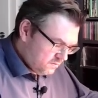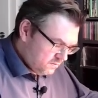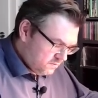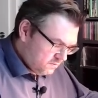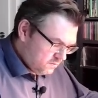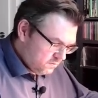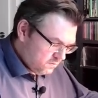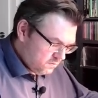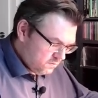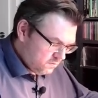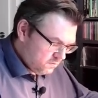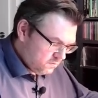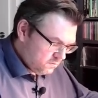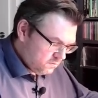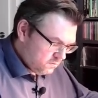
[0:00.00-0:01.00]

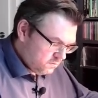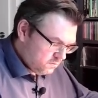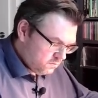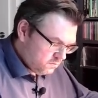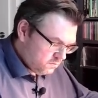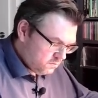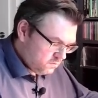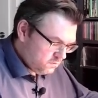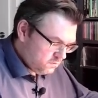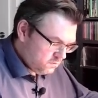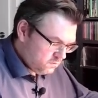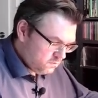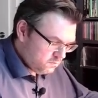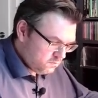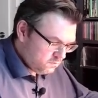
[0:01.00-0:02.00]

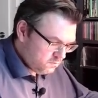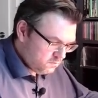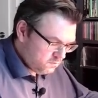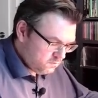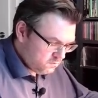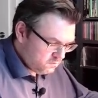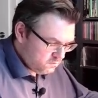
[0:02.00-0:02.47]
(silence)